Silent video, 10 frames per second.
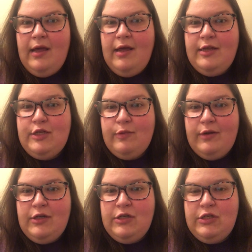a
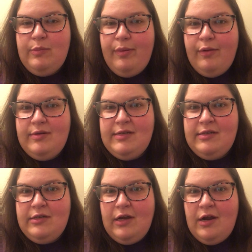syringe poked
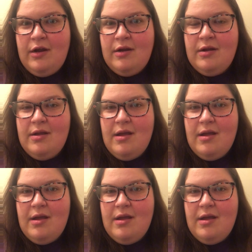into her,